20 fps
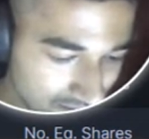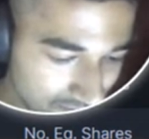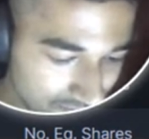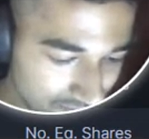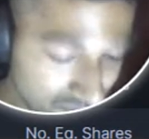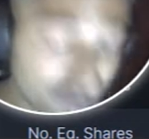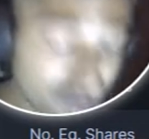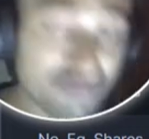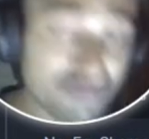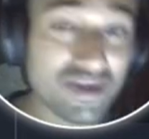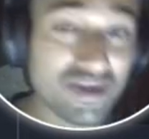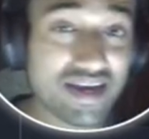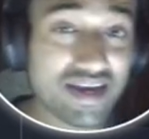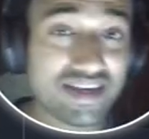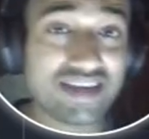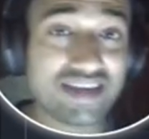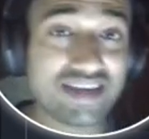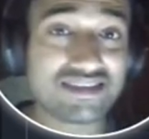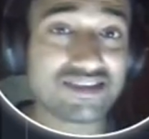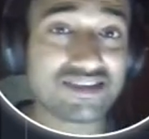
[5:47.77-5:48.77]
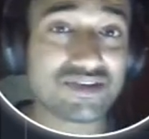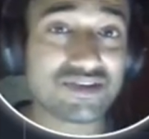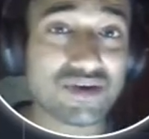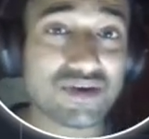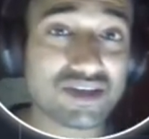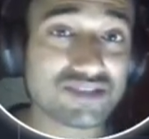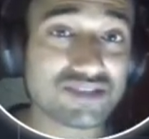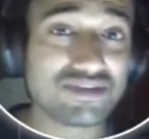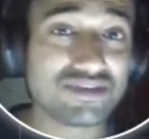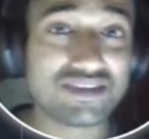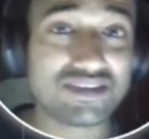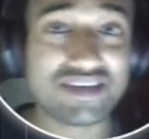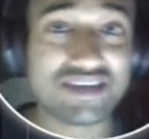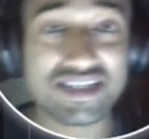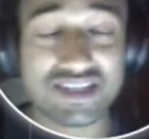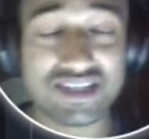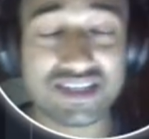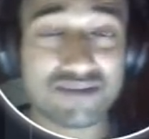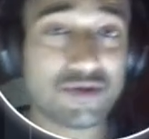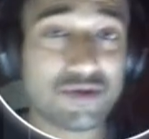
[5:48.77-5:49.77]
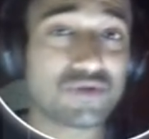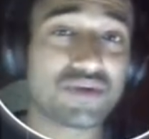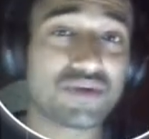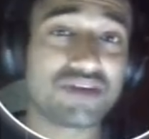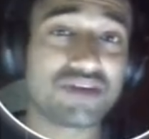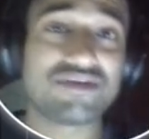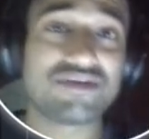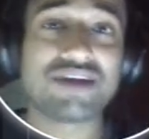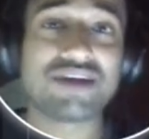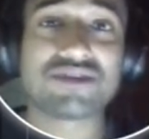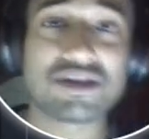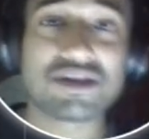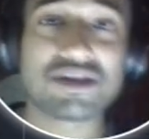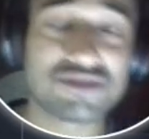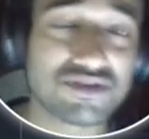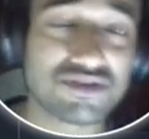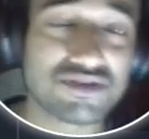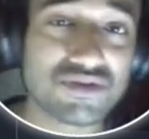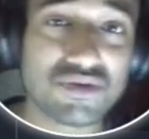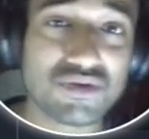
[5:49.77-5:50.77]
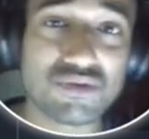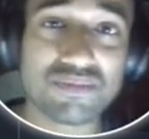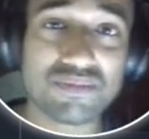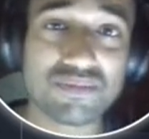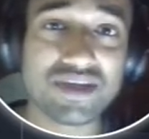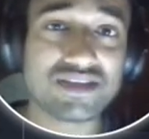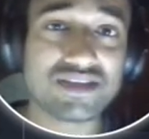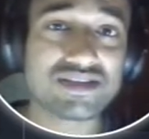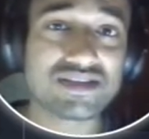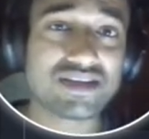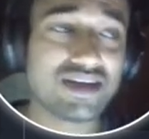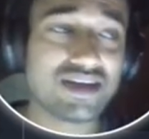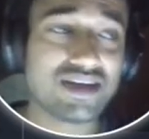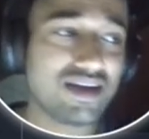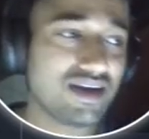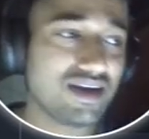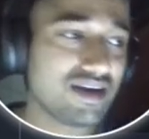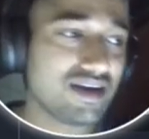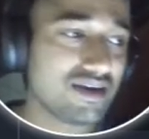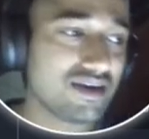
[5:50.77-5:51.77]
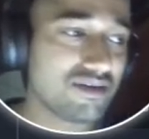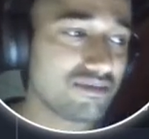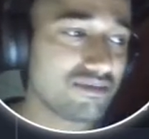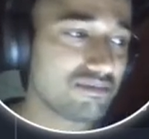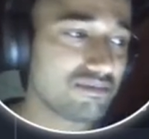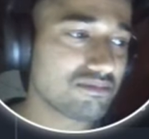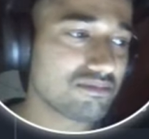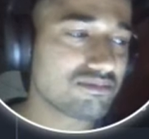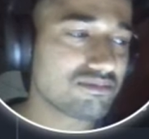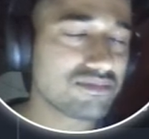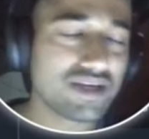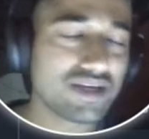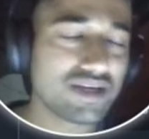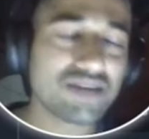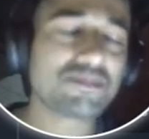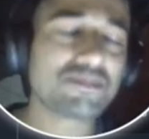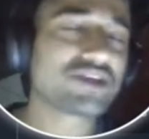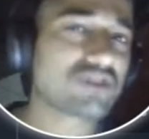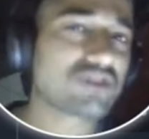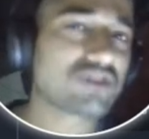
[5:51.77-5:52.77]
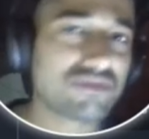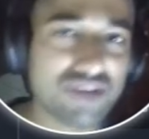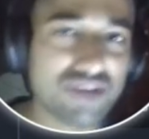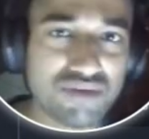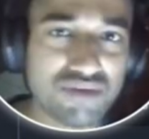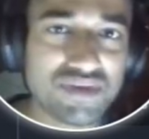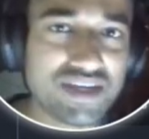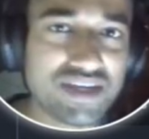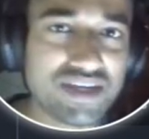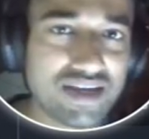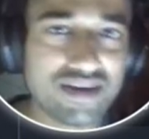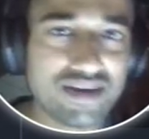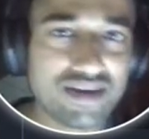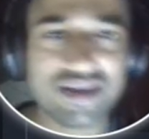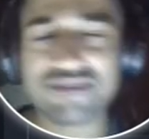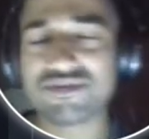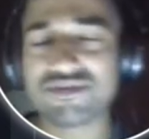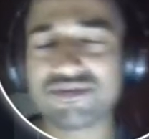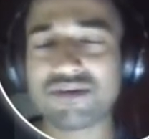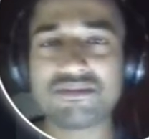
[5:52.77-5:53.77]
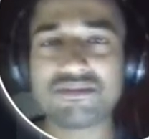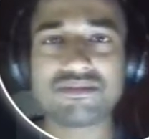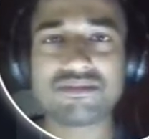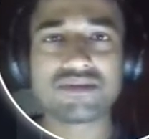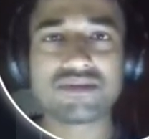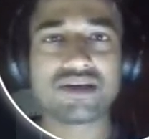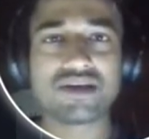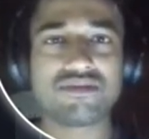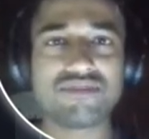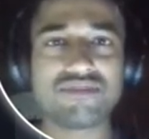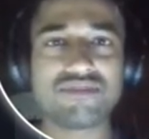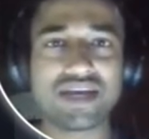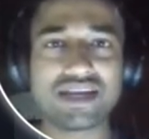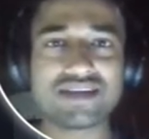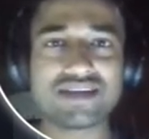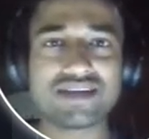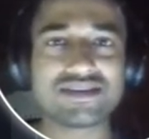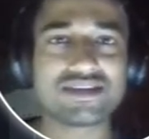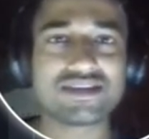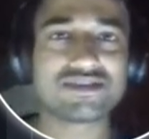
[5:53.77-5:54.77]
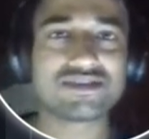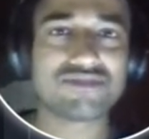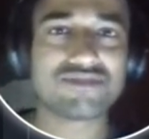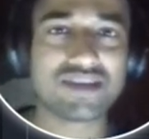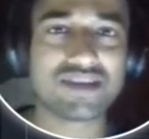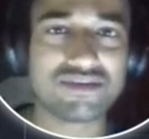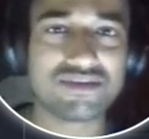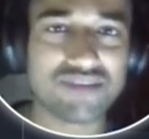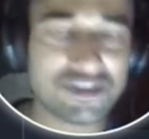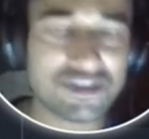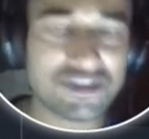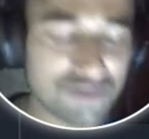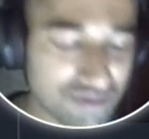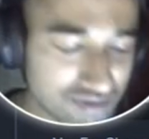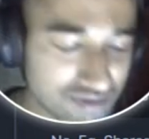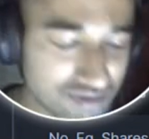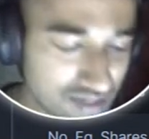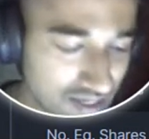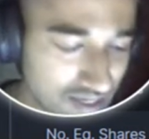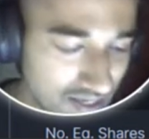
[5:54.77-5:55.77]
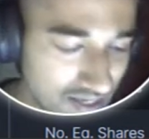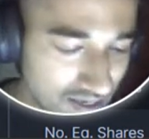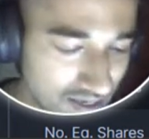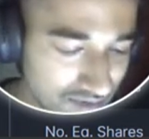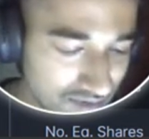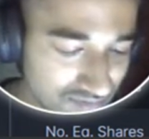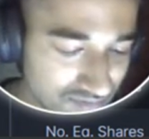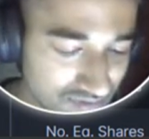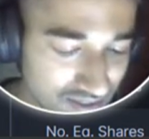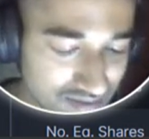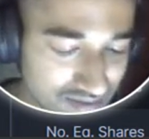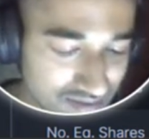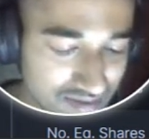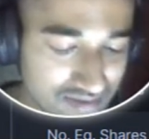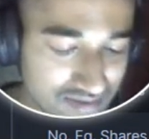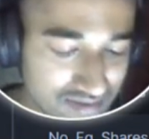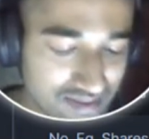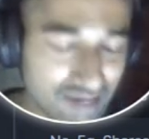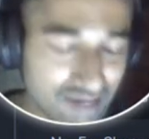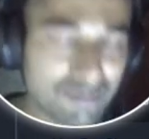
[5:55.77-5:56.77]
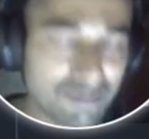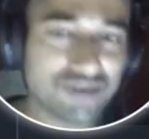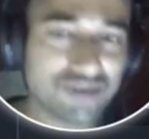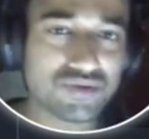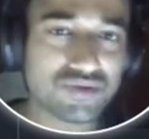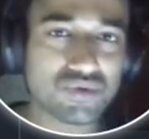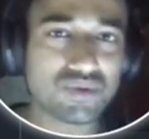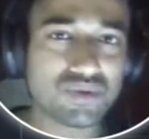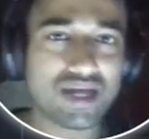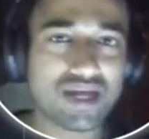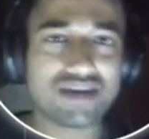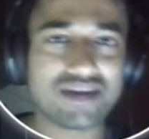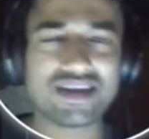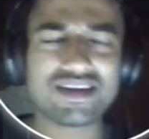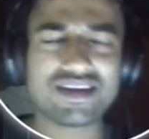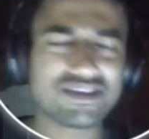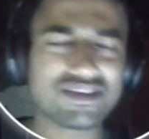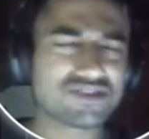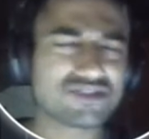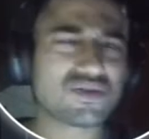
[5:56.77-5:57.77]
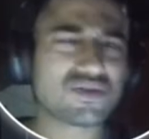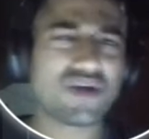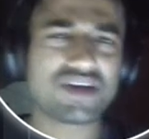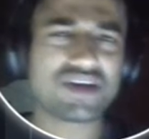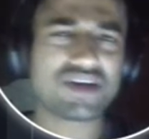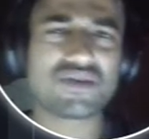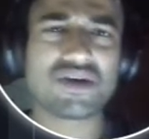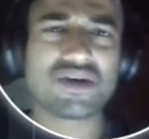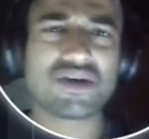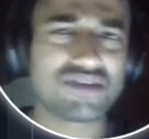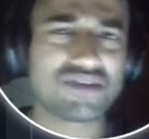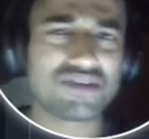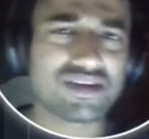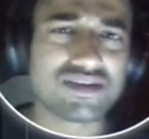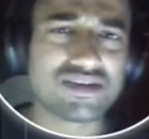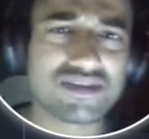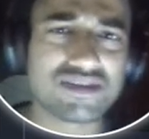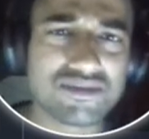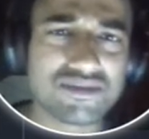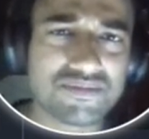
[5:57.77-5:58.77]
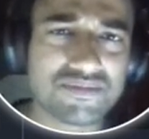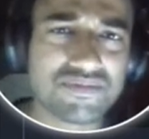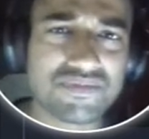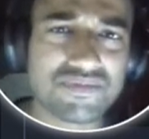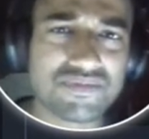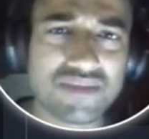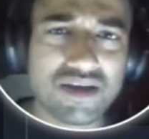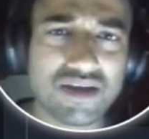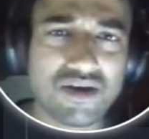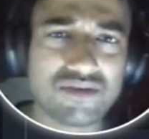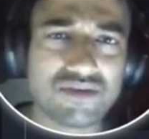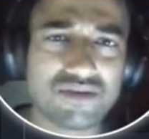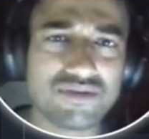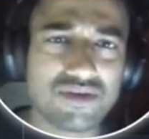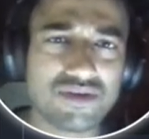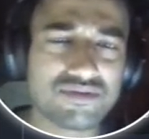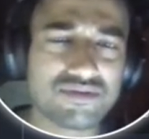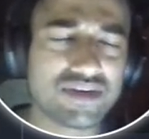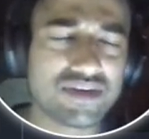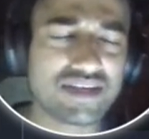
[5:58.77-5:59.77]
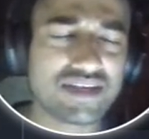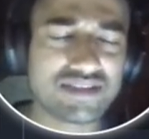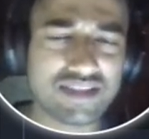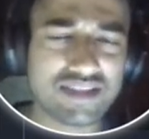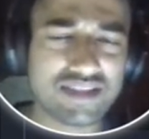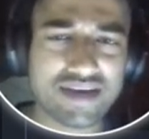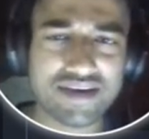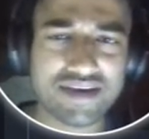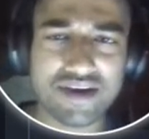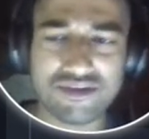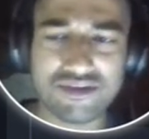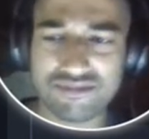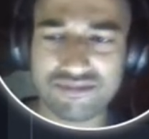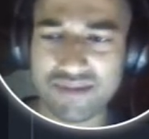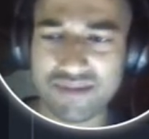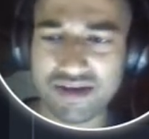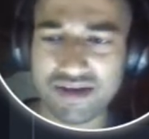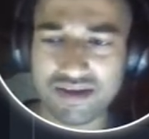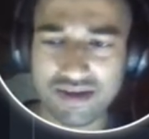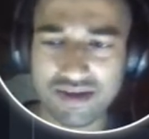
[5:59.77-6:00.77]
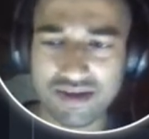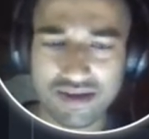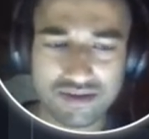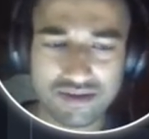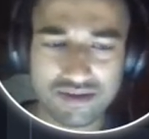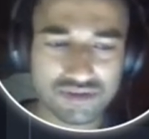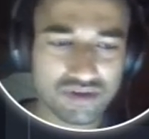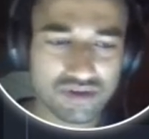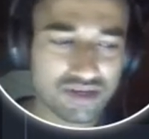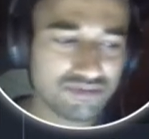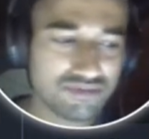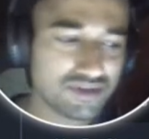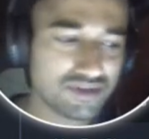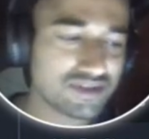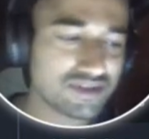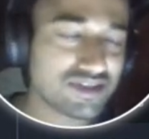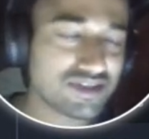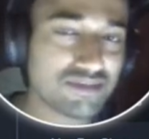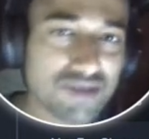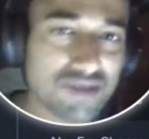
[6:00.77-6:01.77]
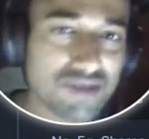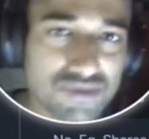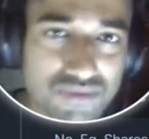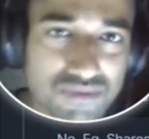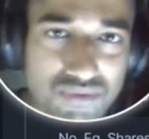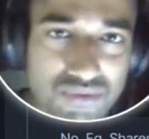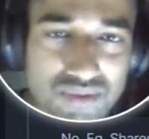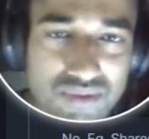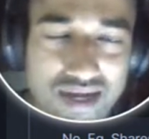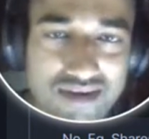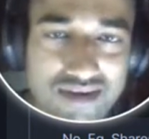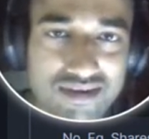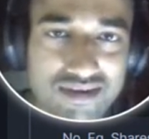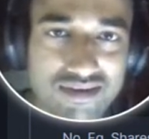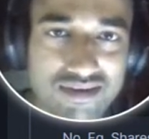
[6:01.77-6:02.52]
Vodafone Idea is in talks with raising about 25,000 crore rupees in a mix of equity and debt from various investors. If it is able to do that, and it is quite confident of raising that kind of money. So if it is able to do that,